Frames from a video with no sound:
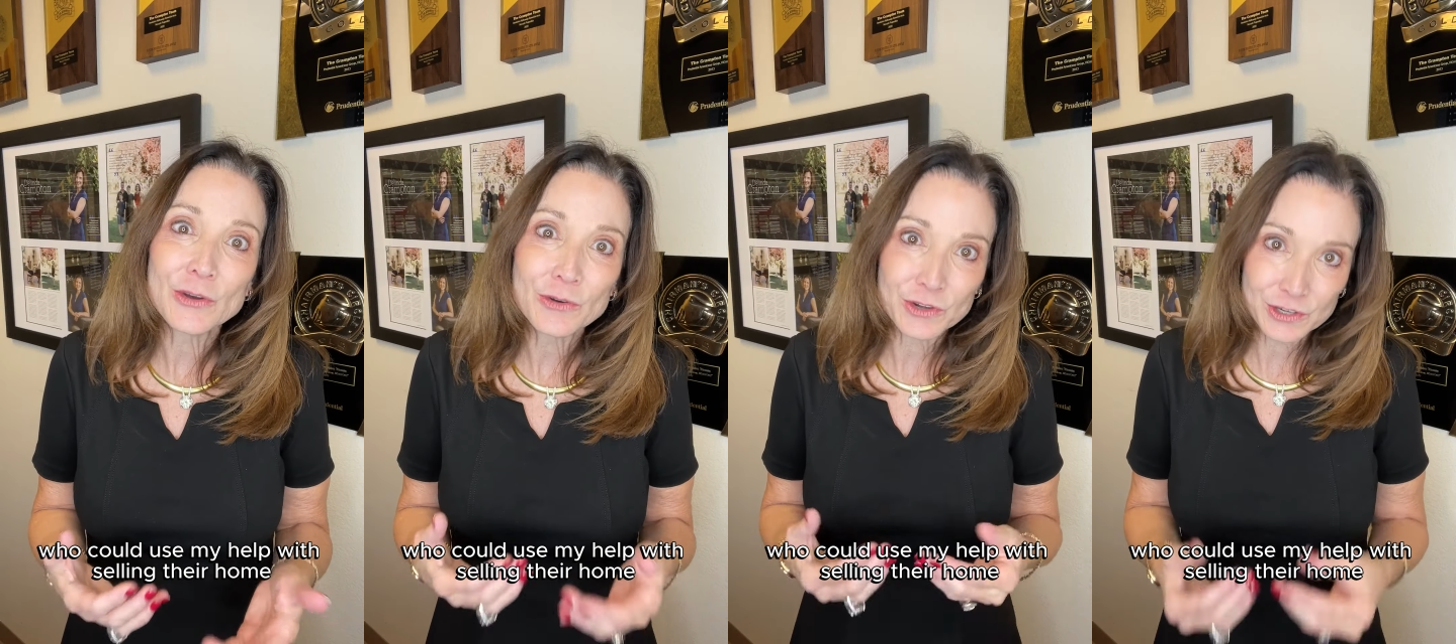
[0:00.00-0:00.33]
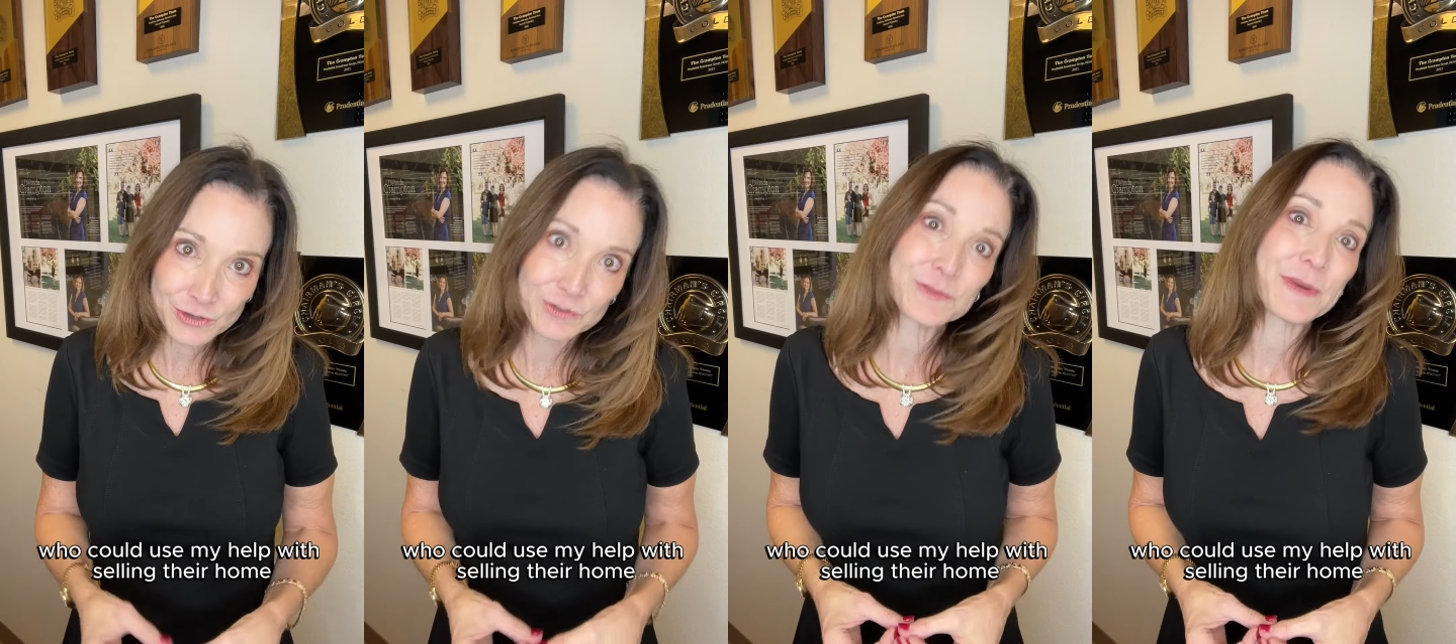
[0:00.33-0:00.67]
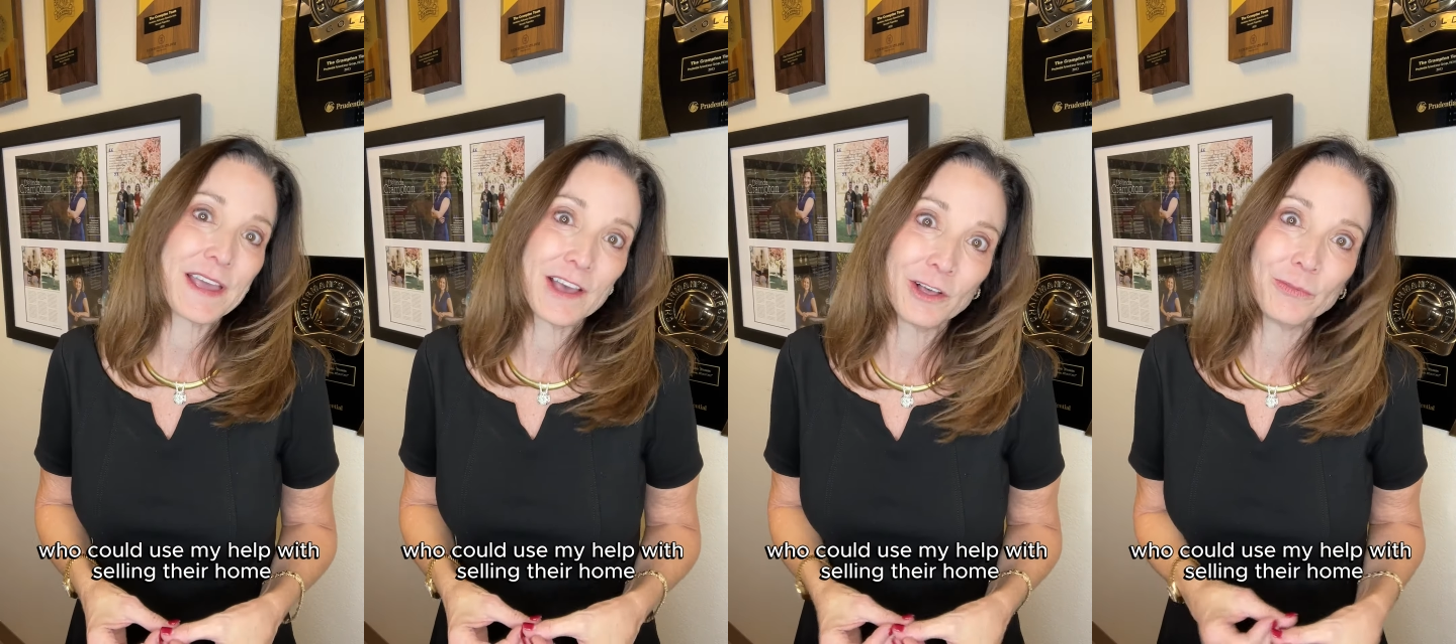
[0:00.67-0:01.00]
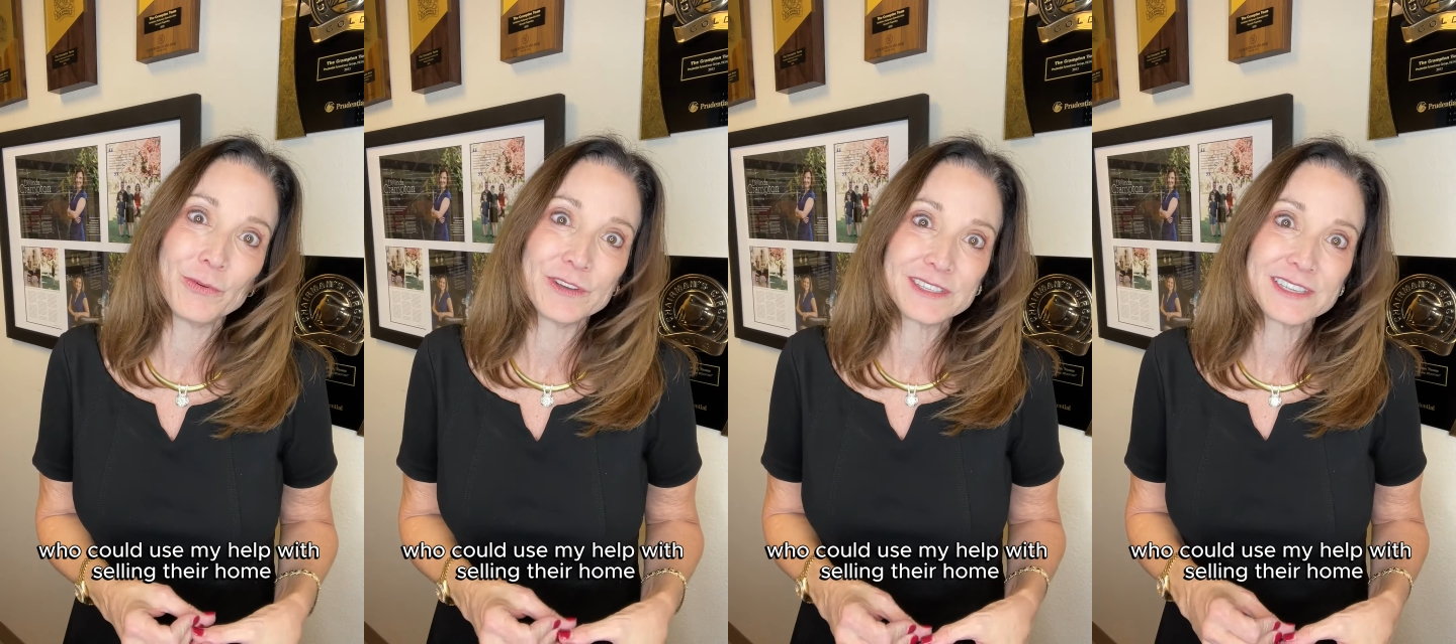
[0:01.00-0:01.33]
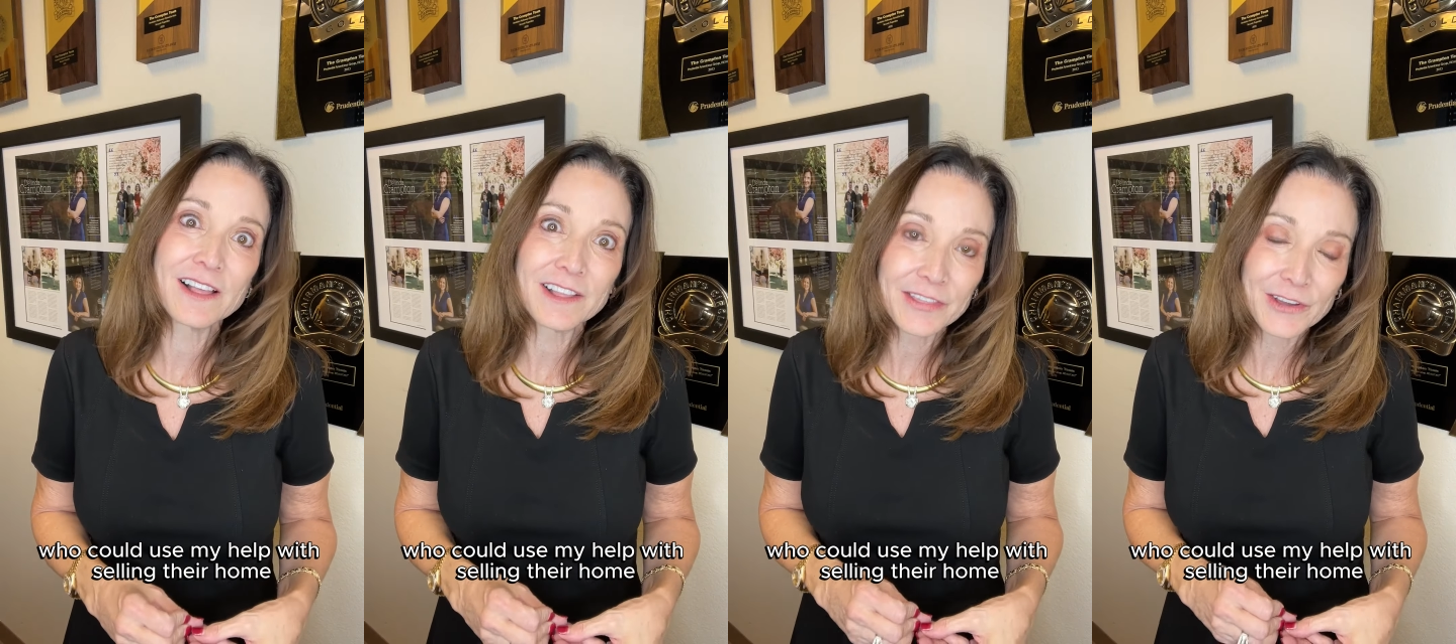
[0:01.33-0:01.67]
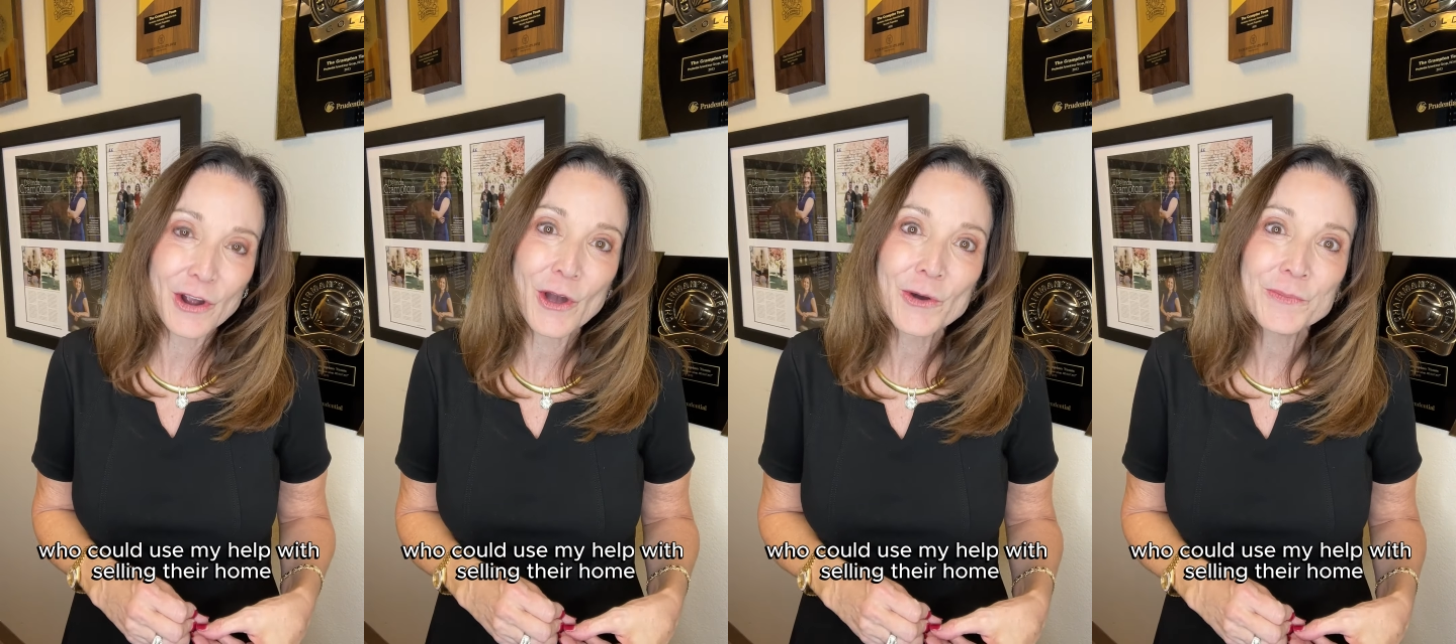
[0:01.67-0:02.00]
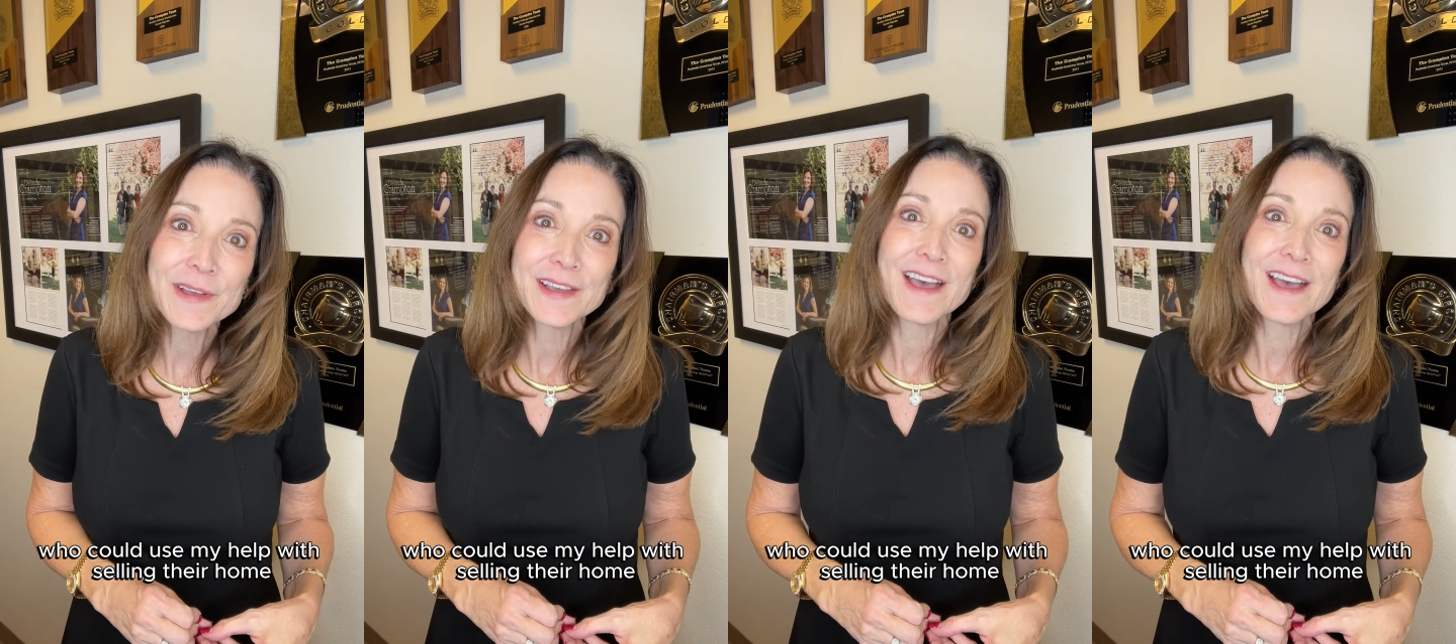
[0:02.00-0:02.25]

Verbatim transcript: who could use my help with selling their home,